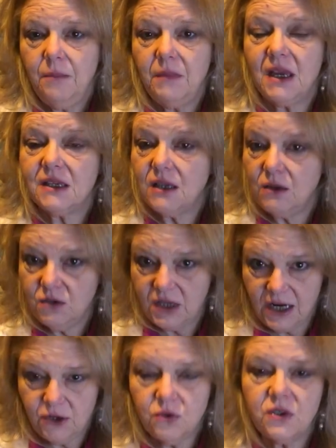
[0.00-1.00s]
because they use
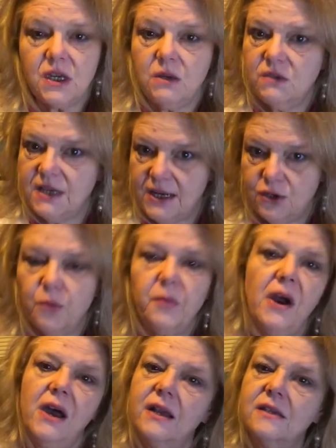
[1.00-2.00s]
natural stones, natural
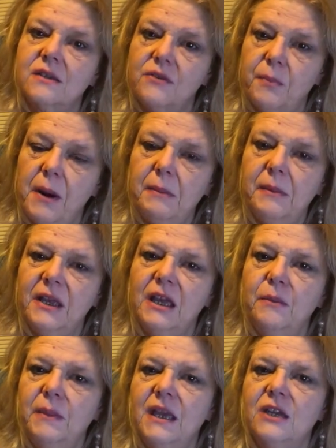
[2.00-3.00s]
products, so they're probably
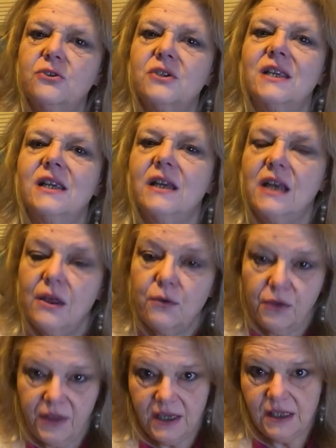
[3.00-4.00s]
going to be interested in
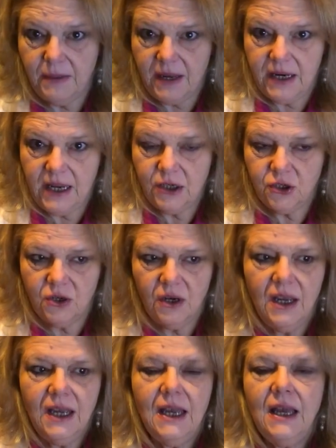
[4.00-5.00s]
other things about nature.
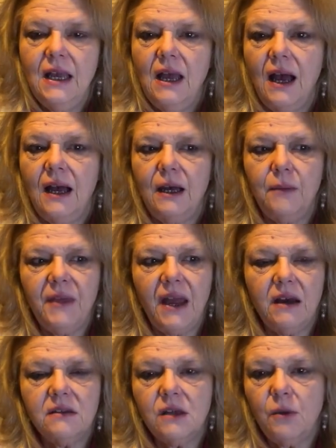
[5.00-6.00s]
They
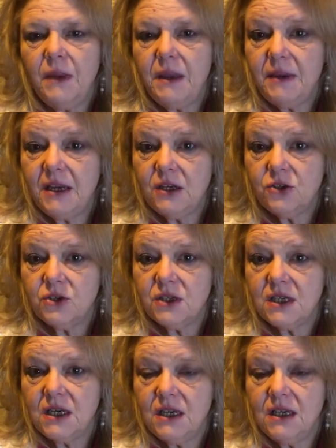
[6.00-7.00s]
also may be
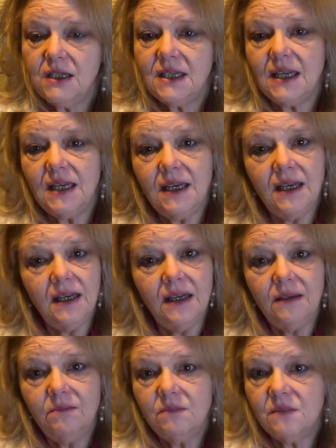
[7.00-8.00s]
interested
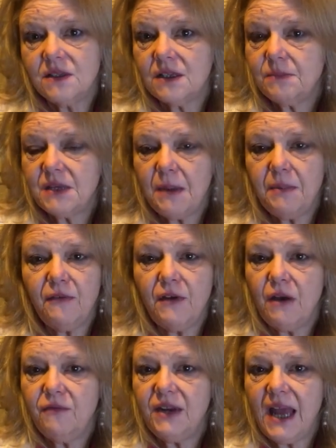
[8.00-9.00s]
in some type
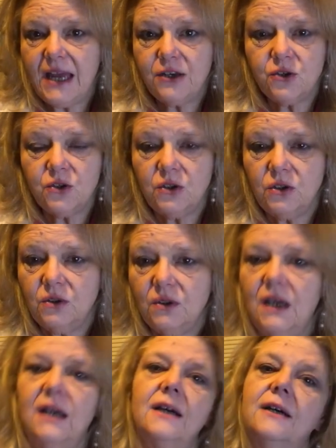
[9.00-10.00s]
of
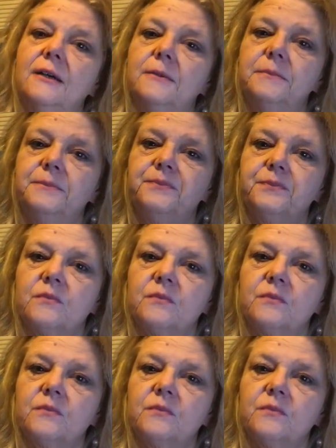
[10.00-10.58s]
natural